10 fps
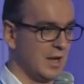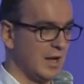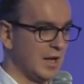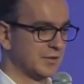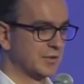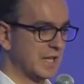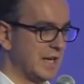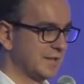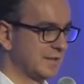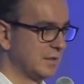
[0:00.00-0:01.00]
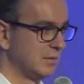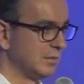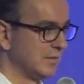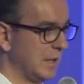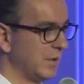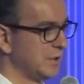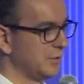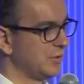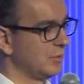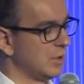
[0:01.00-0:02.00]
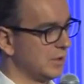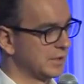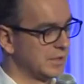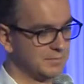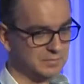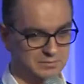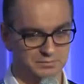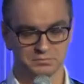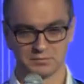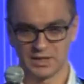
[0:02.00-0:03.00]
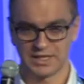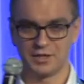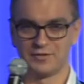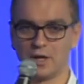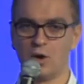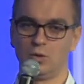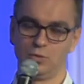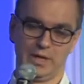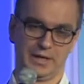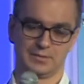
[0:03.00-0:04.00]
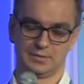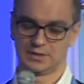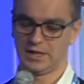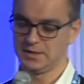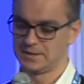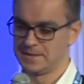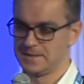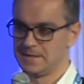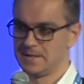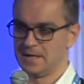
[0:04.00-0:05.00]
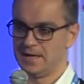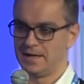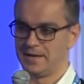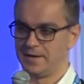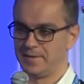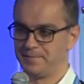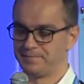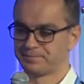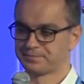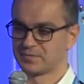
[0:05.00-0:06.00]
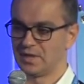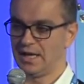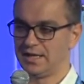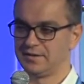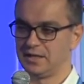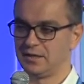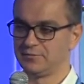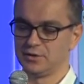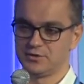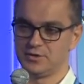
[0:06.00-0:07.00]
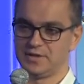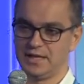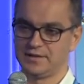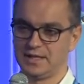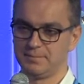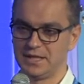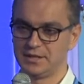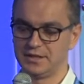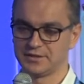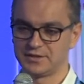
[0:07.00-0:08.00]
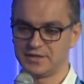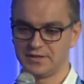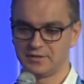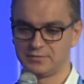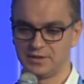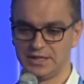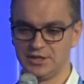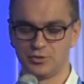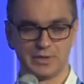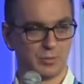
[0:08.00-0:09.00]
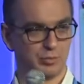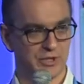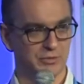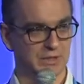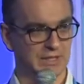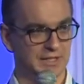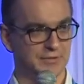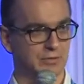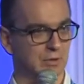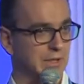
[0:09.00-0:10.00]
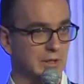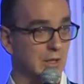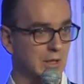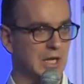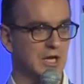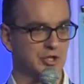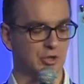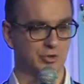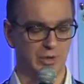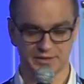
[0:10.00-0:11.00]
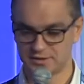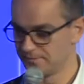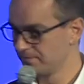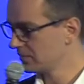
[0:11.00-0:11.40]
Uh, those guys, they were used to work kind of the old way, okay? Um, and uh, for instance, they, they, made an exercise of issuing a press release following a, a large contract.